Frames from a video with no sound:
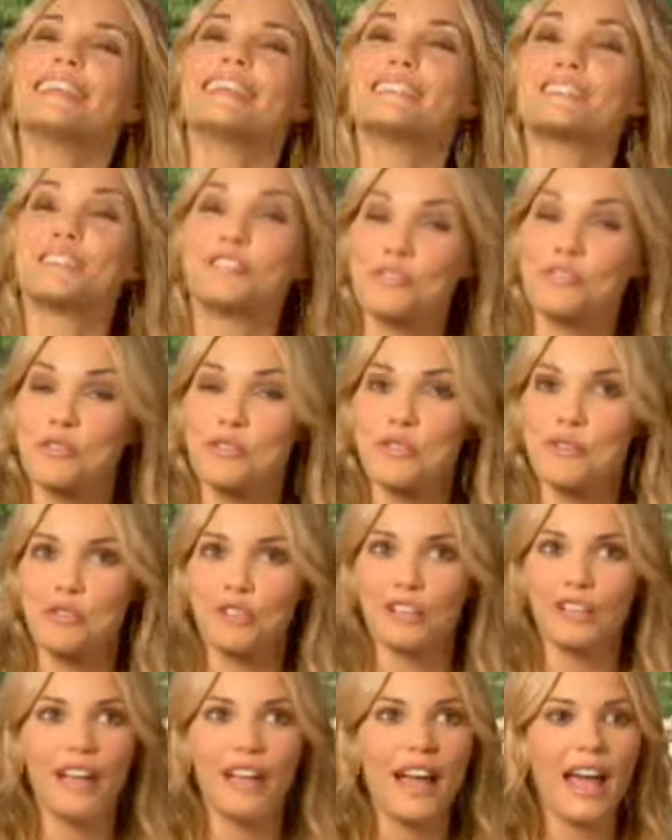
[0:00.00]
He's
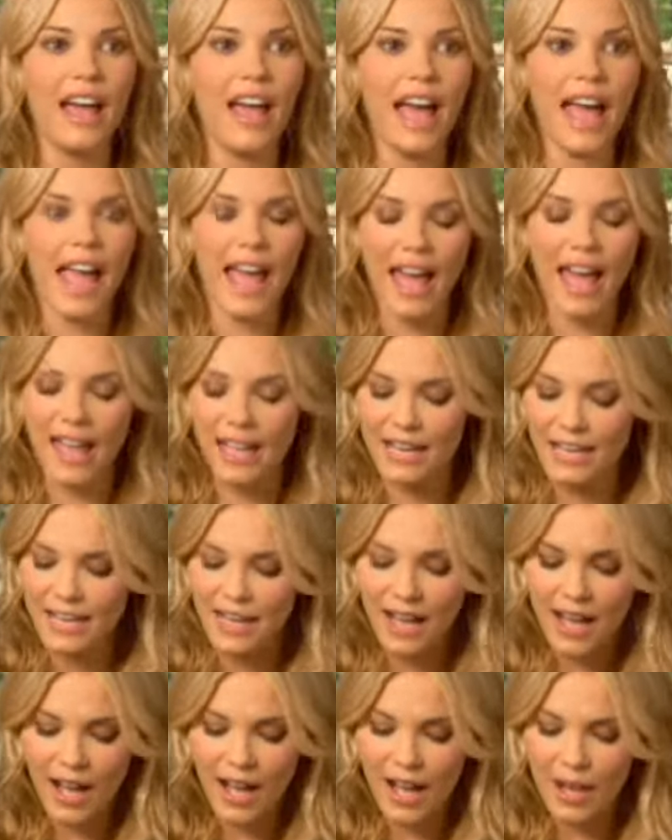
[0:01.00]
adorable,
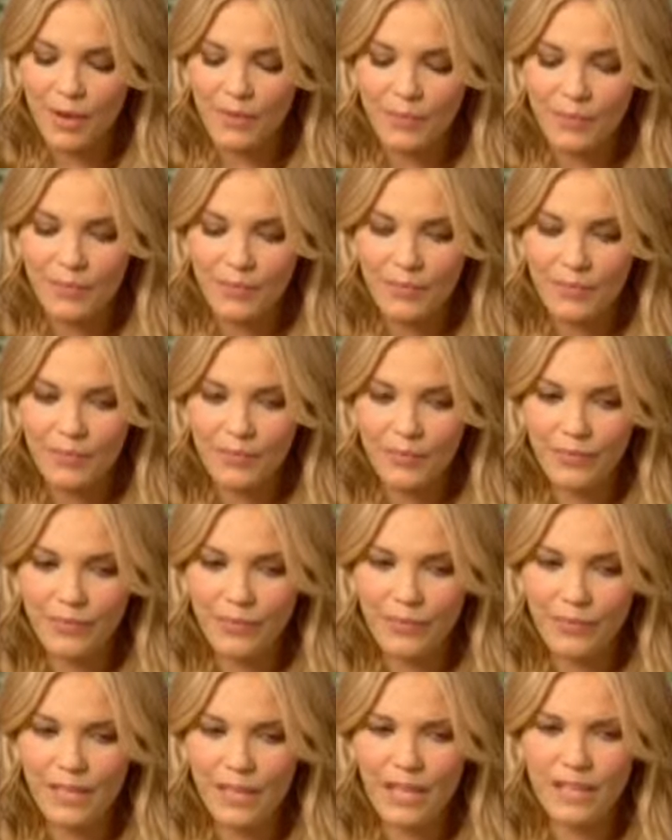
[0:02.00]
and
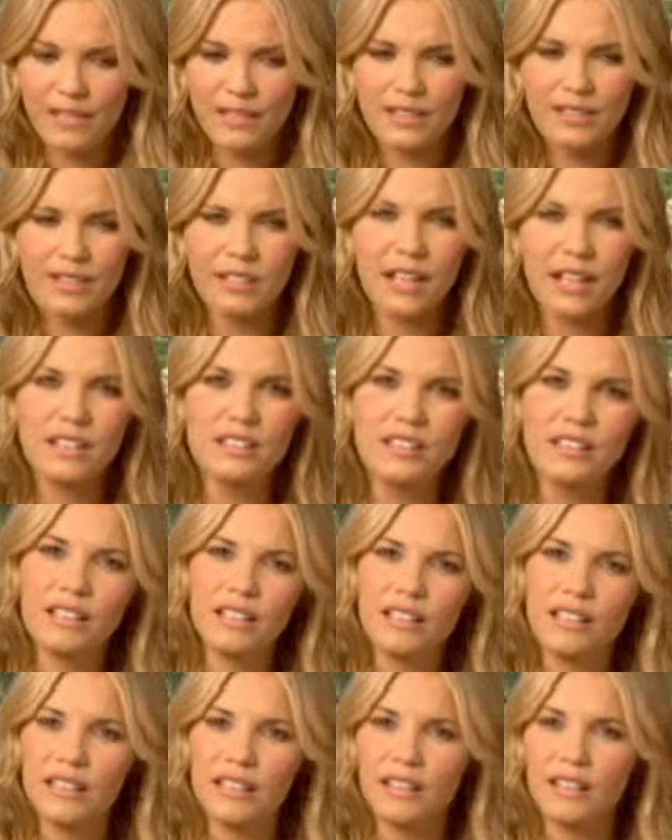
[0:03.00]
such a
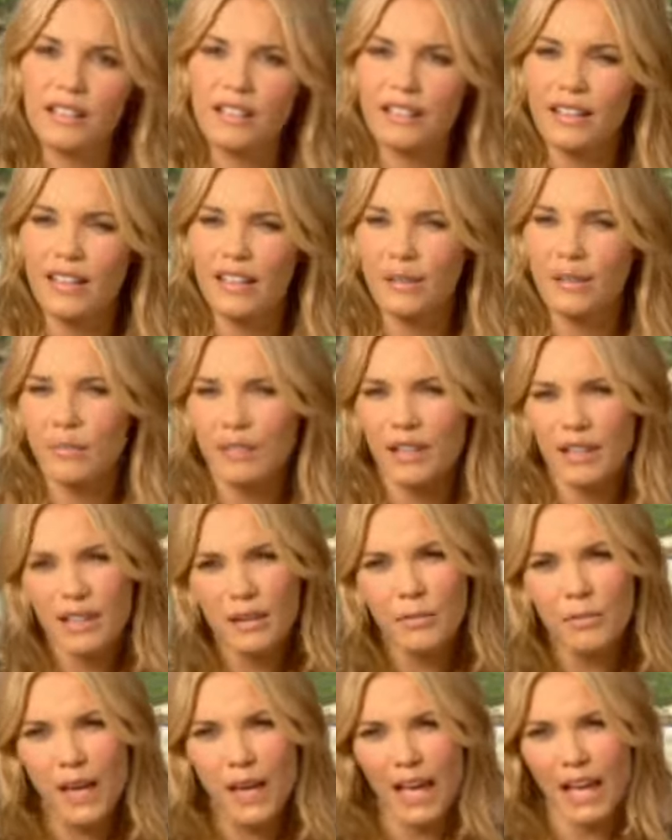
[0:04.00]
leading
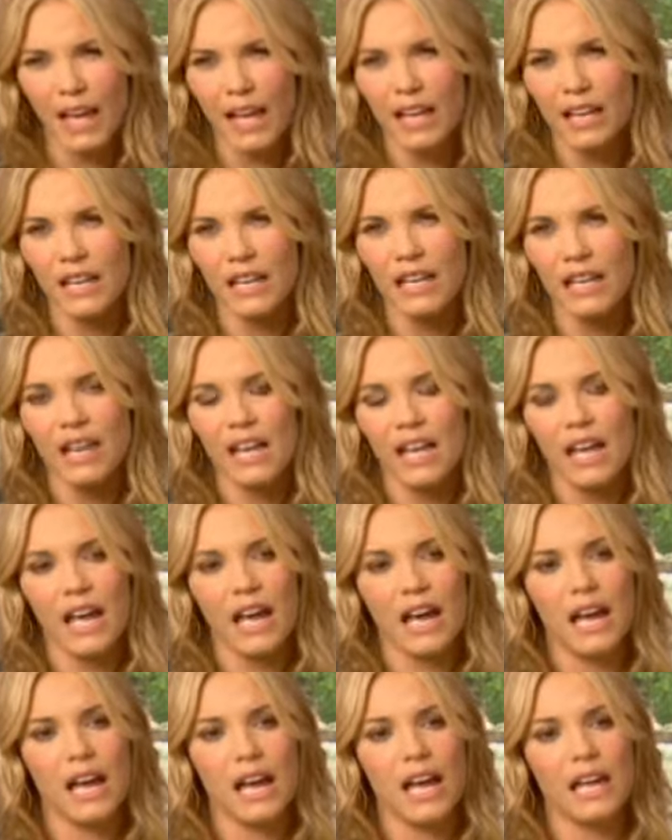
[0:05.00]
man,
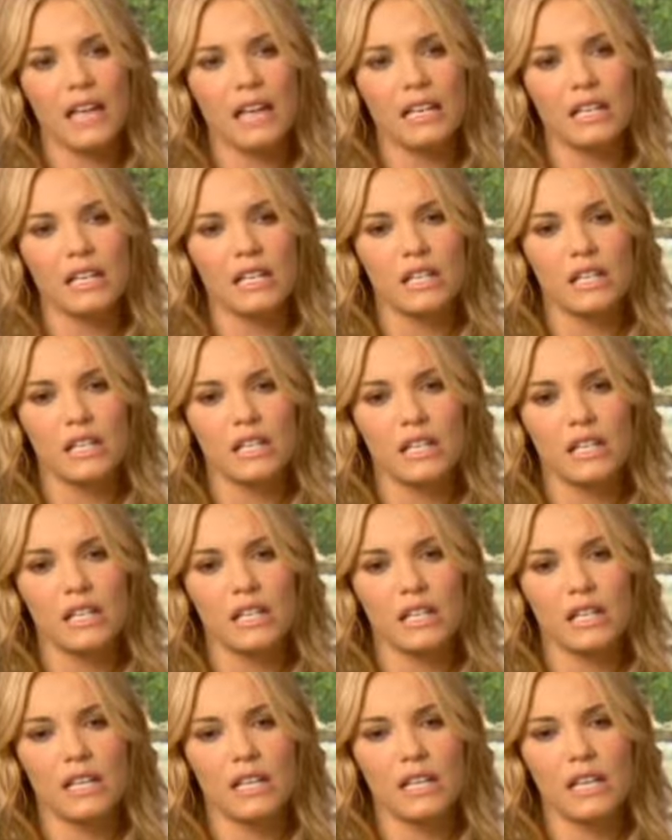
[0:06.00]
and
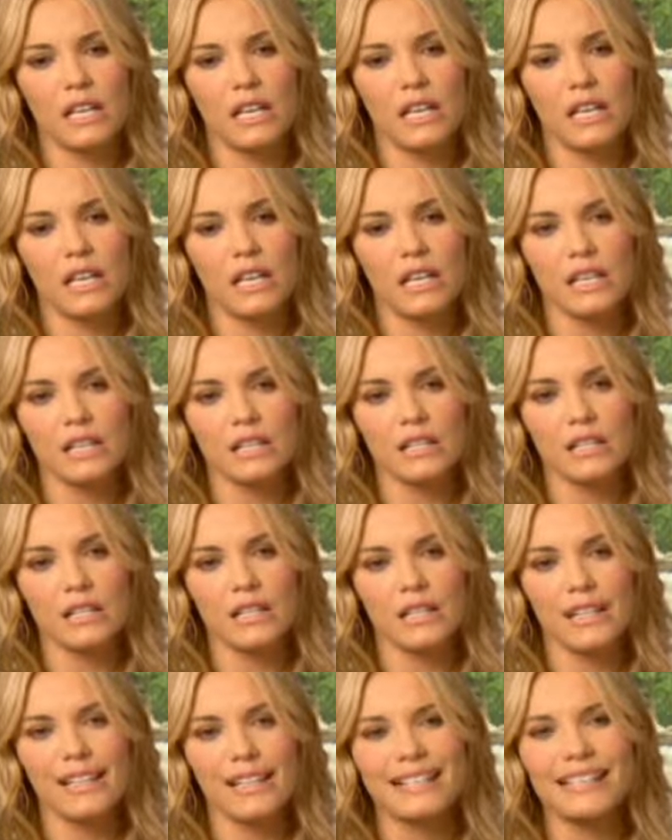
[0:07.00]

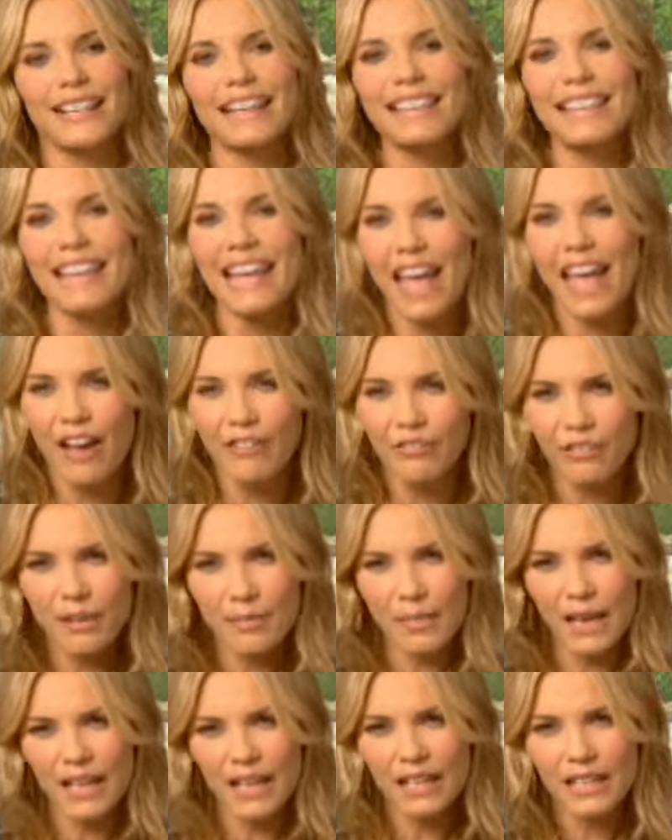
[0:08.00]
he's like the
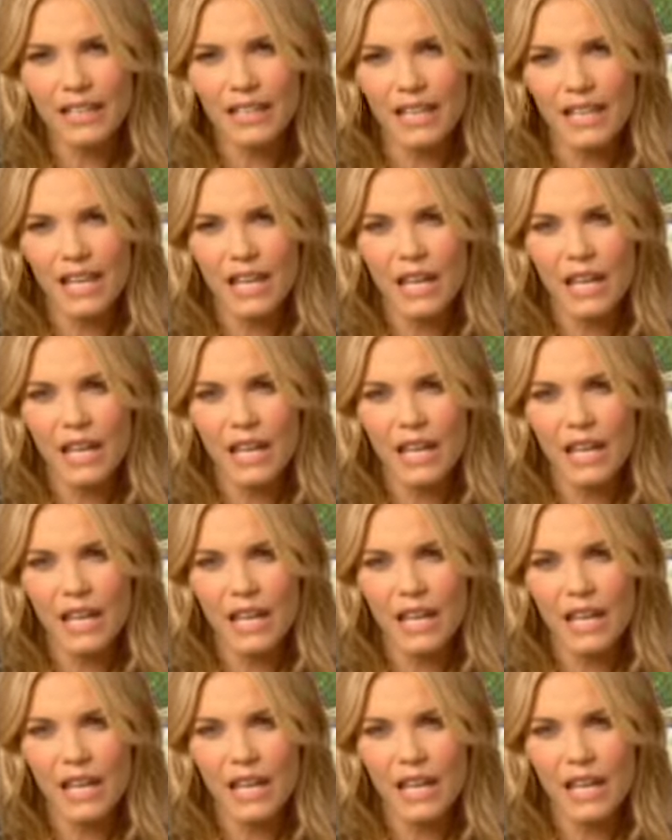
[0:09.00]
everyman,